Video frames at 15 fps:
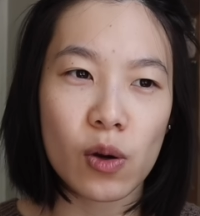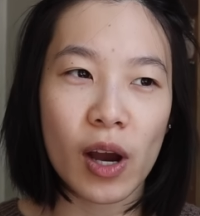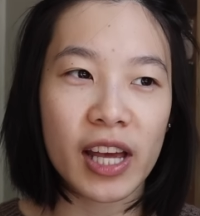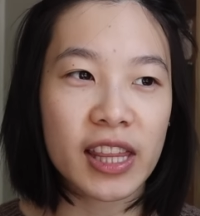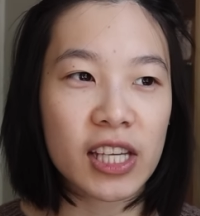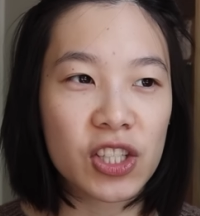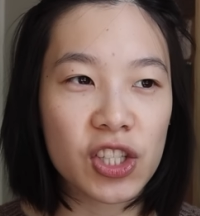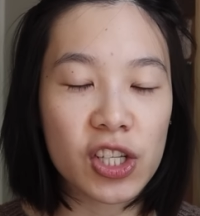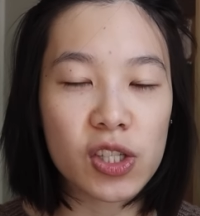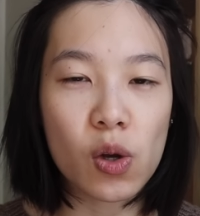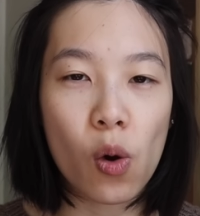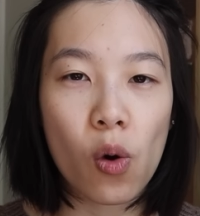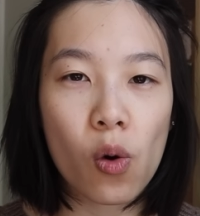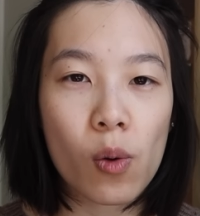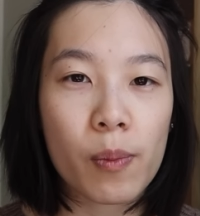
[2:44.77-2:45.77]
I think she has a
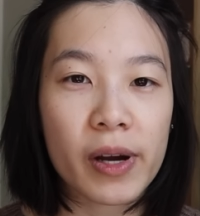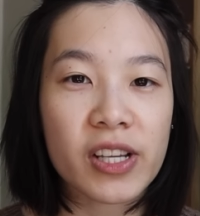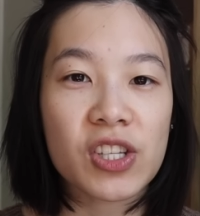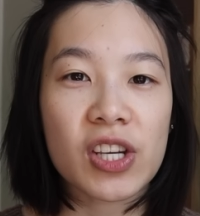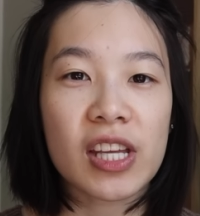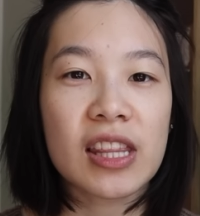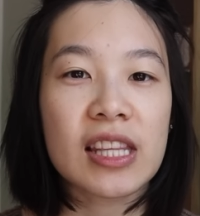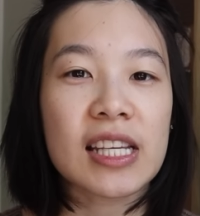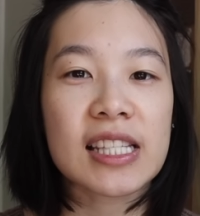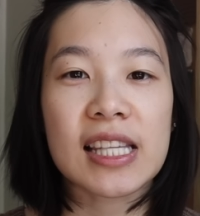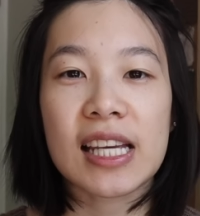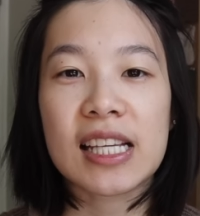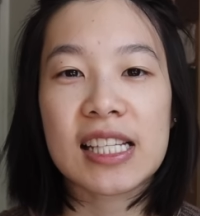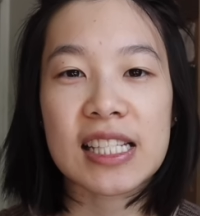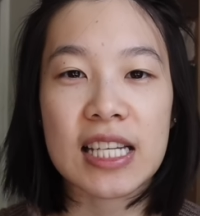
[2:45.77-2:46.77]
whole bunch in this
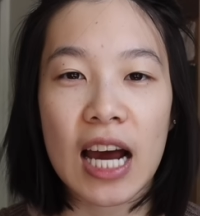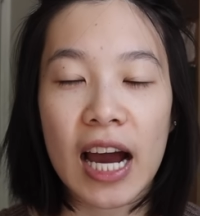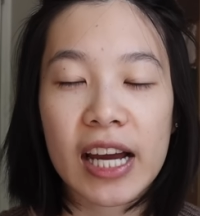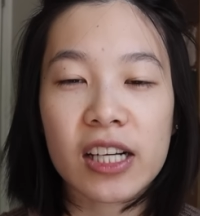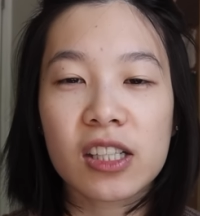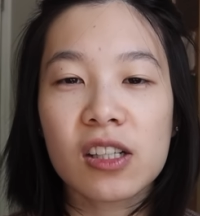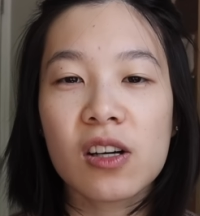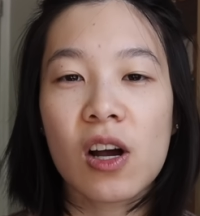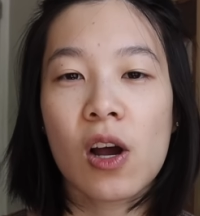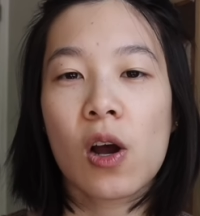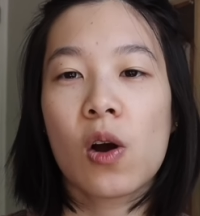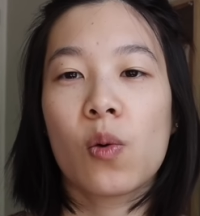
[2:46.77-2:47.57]
style,